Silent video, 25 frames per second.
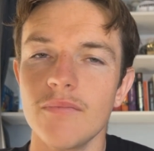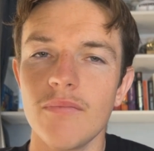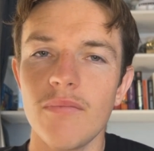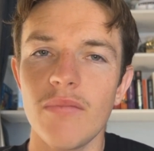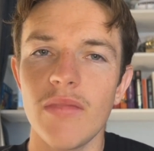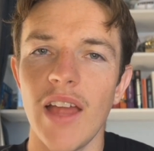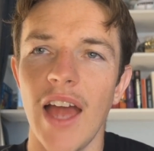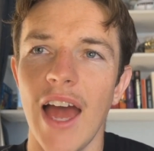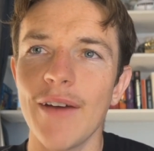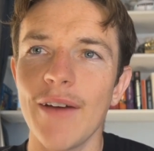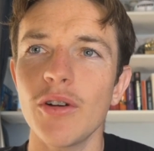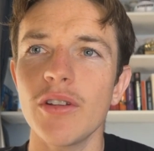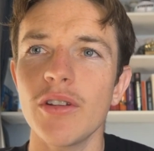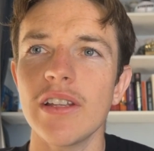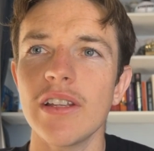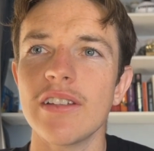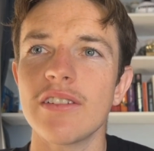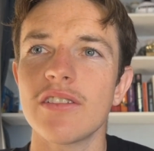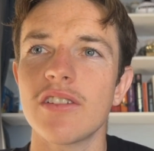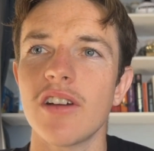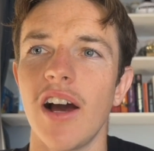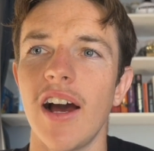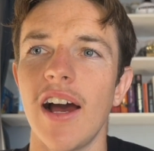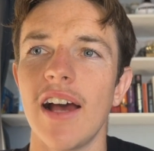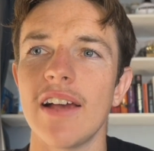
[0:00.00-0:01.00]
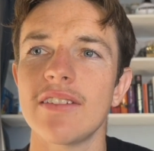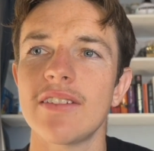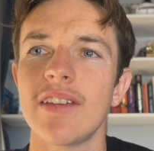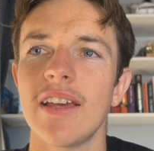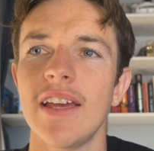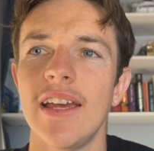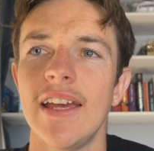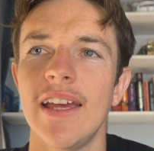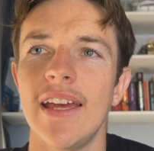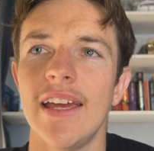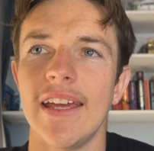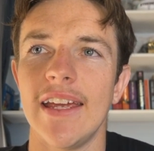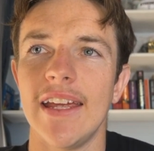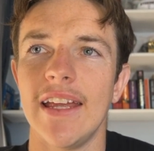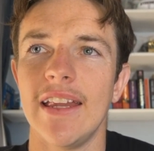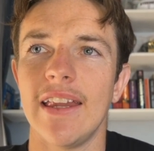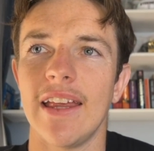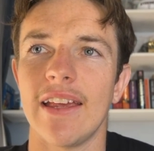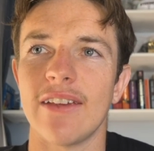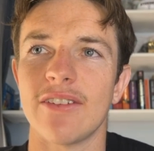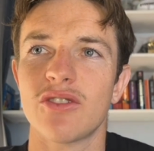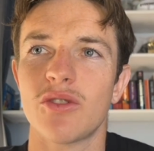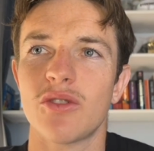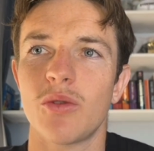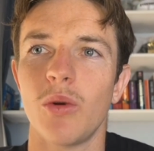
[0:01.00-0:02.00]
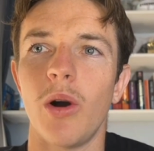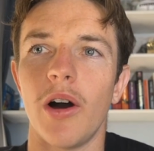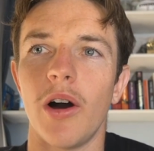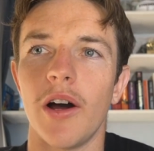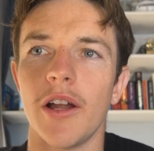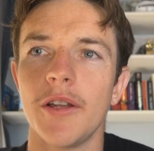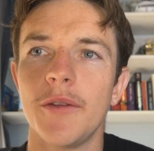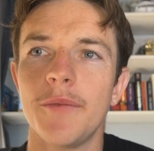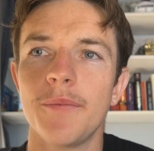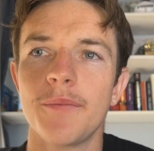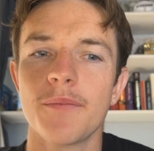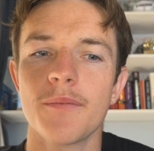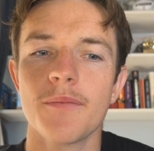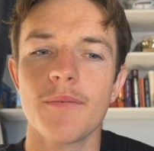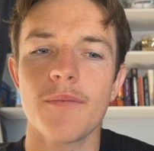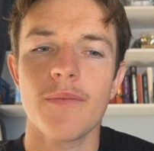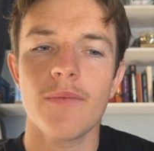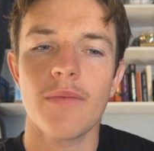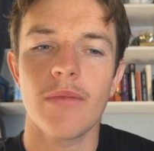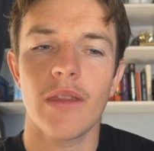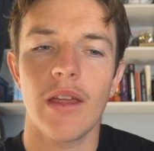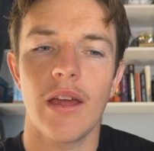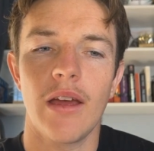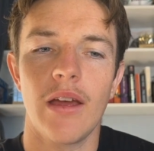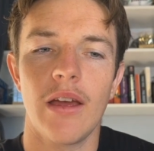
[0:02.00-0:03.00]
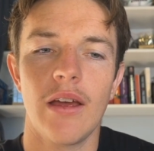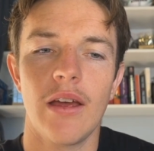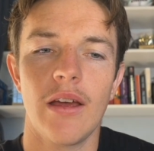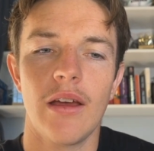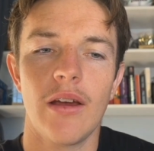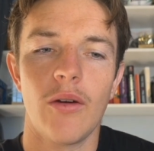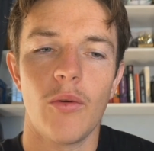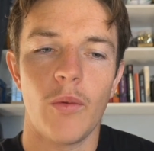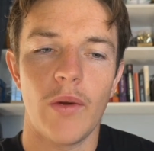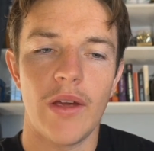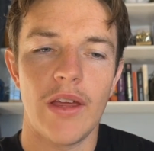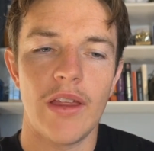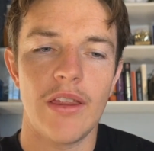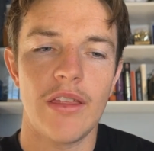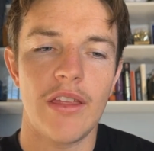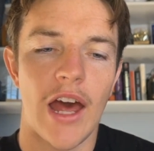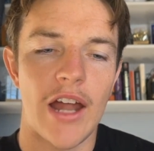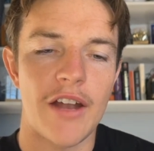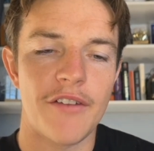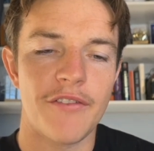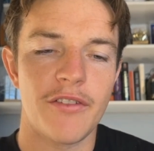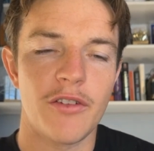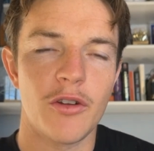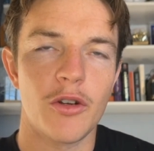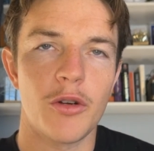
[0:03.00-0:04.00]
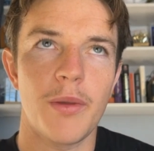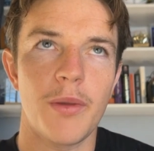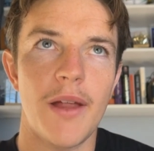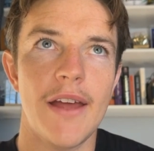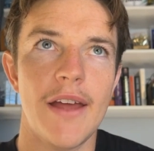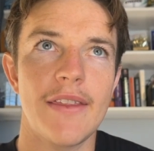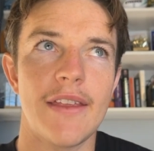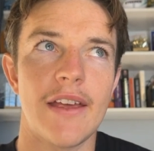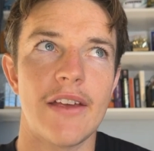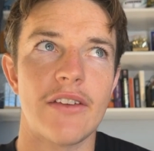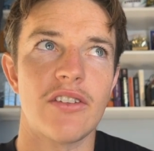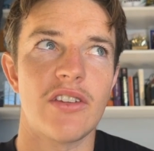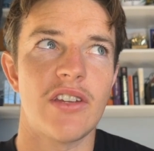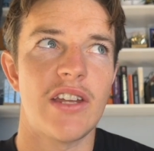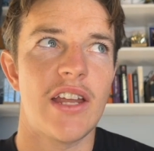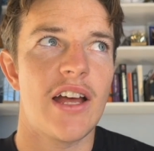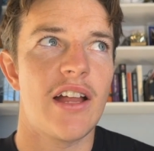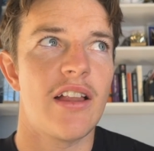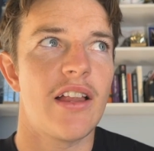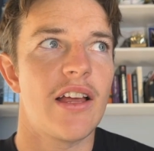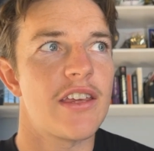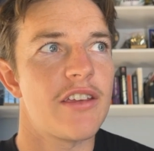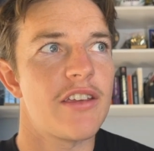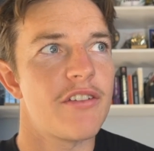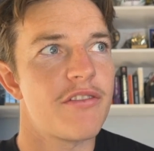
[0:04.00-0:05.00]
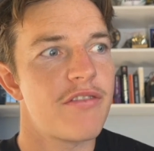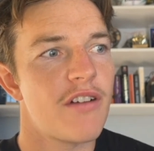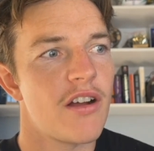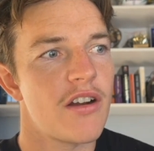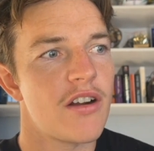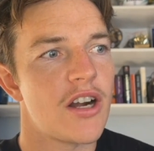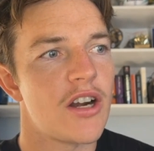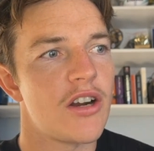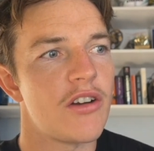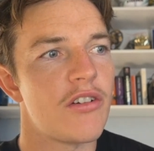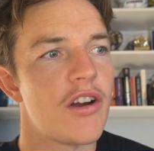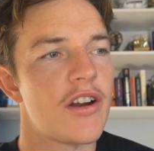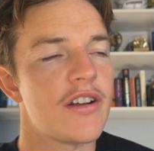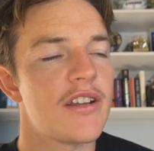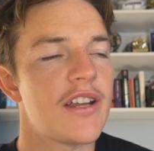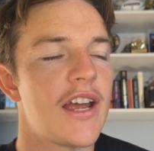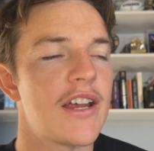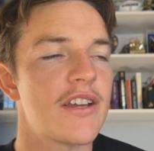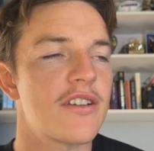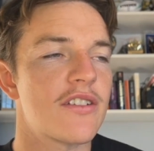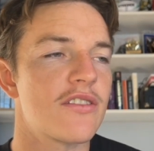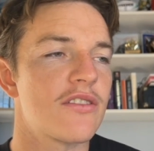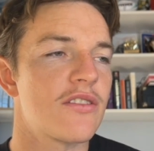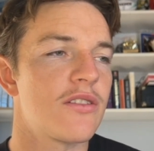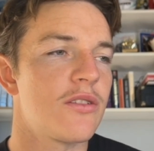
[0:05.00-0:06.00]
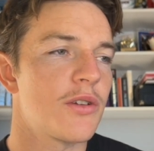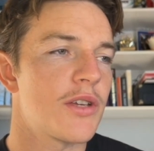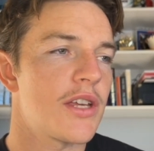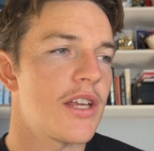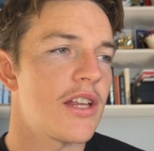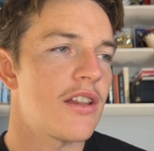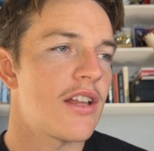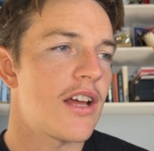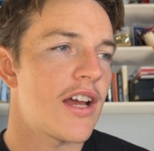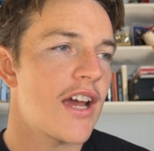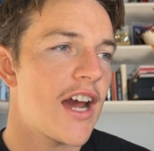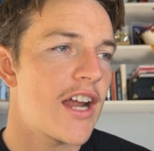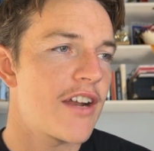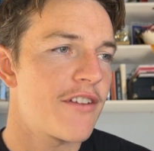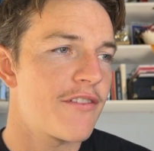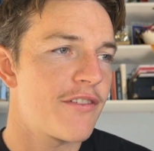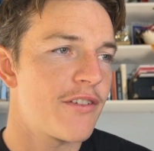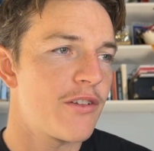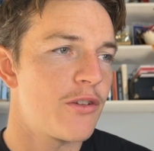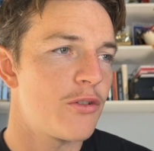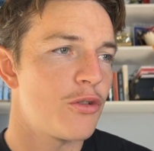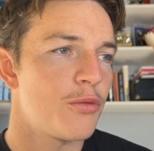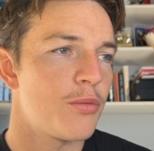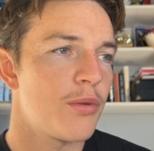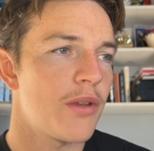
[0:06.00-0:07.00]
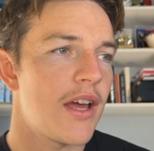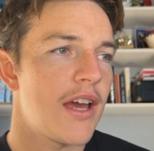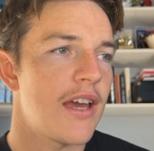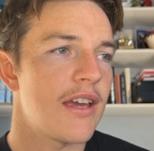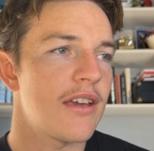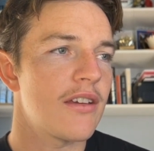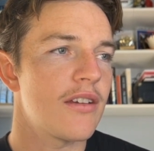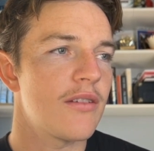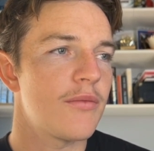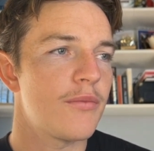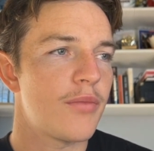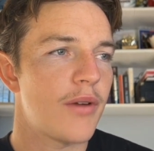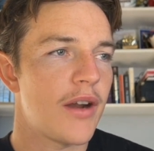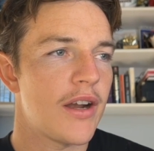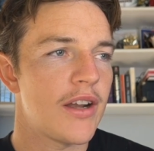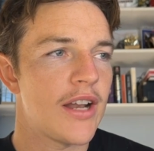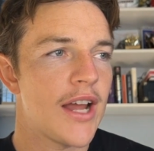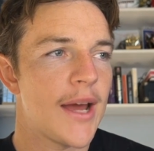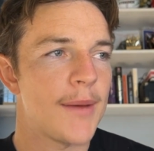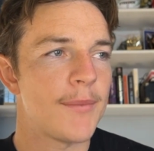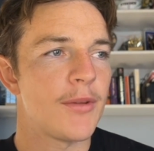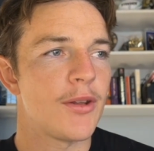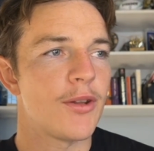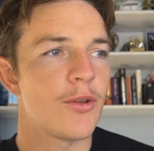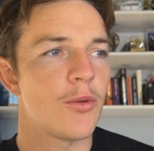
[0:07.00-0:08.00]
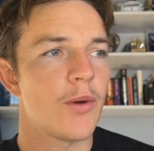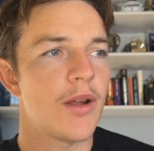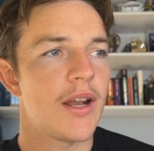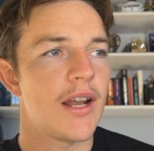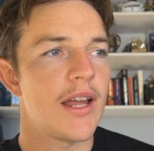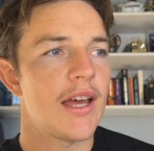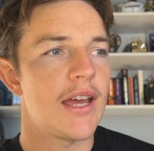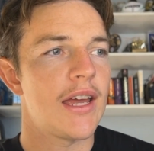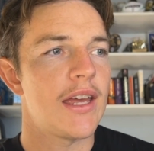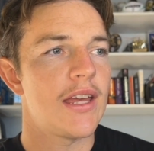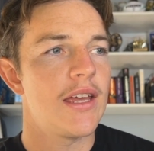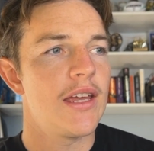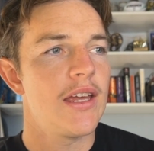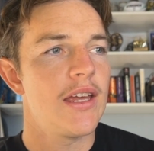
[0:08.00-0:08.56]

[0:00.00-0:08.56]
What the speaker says: have all these guys in their squad with Adam Fanua-Blake there? So now, like, your front row rotation is looking like Adam Fanua-Blake, Braden Hamlin-Uele,